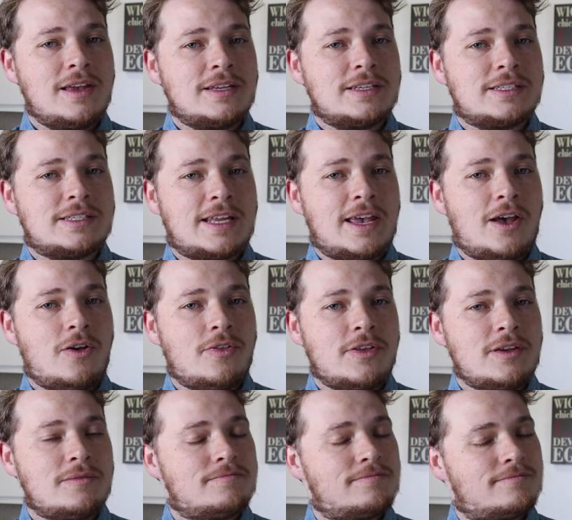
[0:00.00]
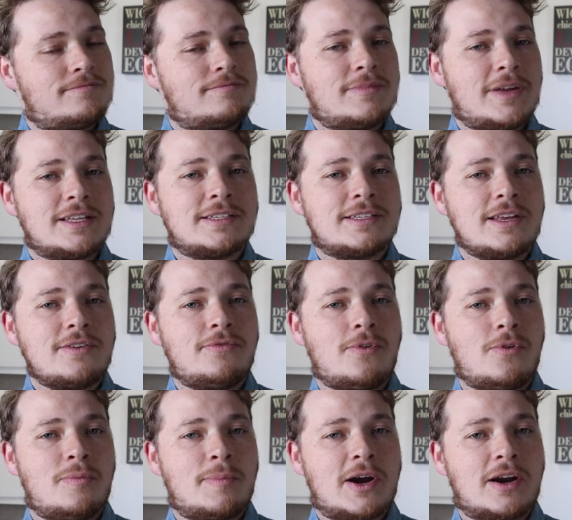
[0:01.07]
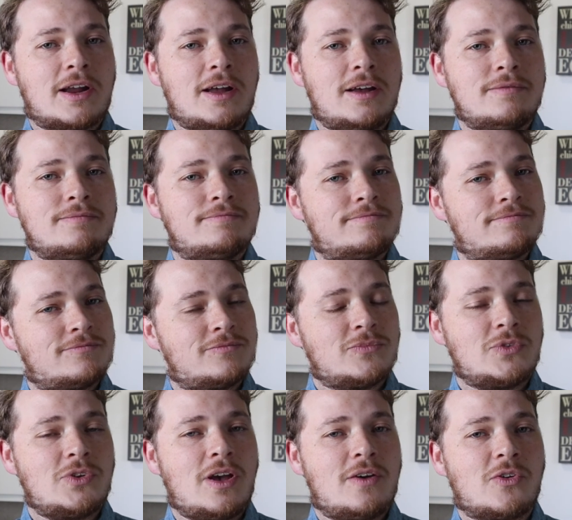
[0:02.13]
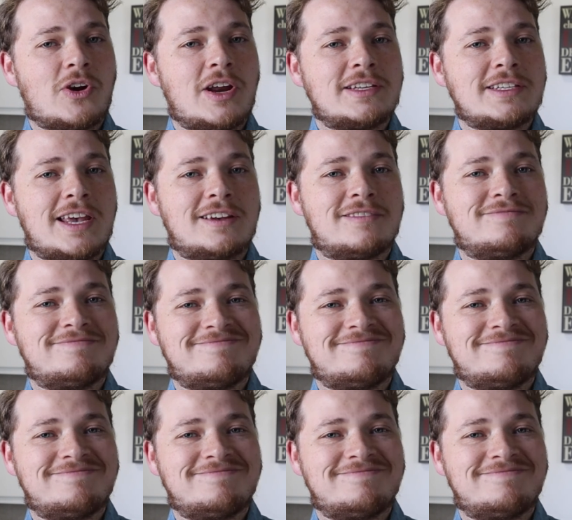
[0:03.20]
Stay healthy and stay full, America. You have a great day.